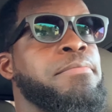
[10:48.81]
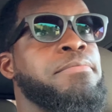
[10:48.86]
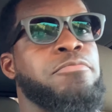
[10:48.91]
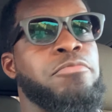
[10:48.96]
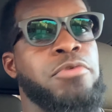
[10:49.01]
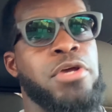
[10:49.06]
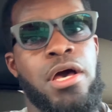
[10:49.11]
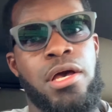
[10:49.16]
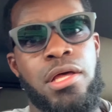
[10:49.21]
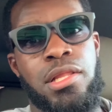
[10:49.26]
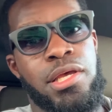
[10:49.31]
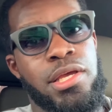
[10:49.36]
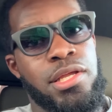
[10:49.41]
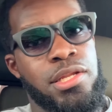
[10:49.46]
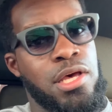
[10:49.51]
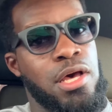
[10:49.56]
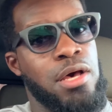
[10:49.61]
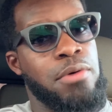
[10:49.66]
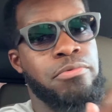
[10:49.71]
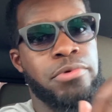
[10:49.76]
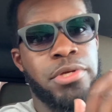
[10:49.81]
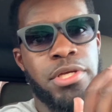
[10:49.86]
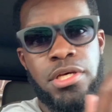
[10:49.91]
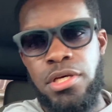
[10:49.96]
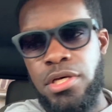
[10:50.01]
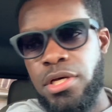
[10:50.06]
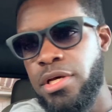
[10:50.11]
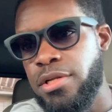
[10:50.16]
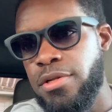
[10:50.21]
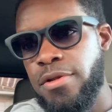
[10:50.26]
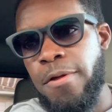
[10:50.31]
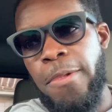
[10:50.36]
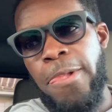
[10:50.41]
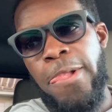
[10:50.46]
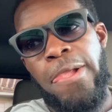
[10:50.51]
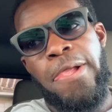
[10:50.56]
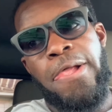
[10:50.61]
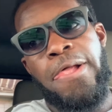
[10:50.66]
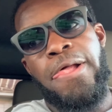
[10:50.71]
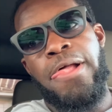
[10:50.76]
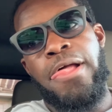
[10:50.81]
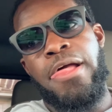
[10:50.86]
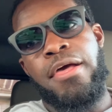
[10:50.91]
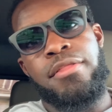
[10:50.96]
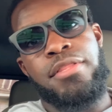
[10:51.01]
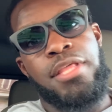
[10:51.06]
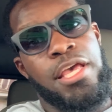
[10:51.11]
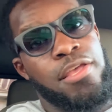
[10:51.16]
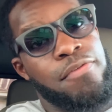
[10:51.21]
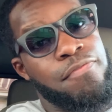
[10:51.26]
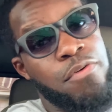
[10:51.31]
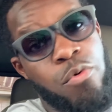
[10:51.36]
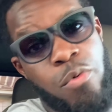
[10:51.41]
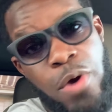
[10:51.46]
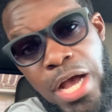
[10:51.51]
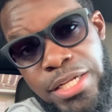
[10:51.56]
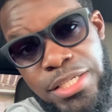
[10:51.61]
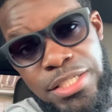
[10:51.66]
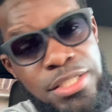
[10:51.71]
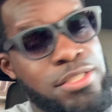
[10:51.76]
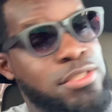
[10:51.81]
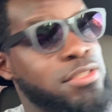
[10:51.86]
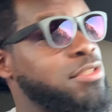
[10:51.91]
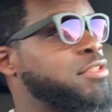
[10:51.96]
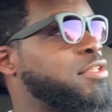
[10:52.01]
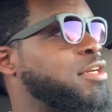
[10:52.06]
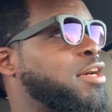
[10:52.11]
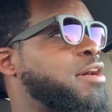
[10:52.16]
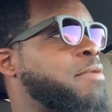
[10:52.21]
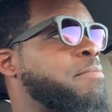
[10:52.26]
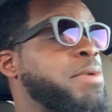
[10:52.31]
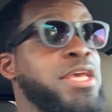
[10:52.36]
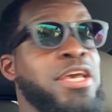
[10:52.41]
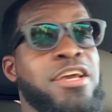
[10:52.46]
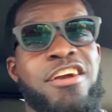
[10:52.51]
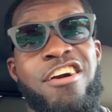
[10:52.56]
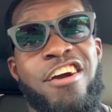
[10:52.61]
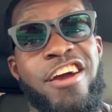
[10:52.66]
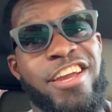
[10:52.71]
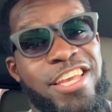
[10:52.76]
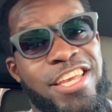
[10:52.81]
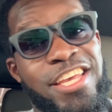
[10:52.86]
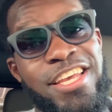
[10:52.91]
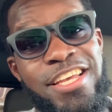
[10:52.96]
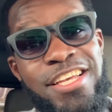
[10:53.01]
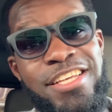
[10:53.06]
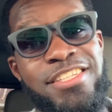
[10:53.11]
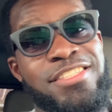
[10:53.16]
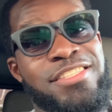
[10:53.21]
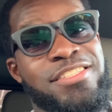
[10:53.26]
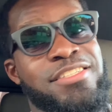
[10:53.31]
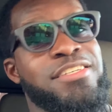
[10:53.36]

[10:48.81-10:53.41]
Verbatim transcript: We all cleaned up. We're good. Thank you for watching. Me and Car Keys.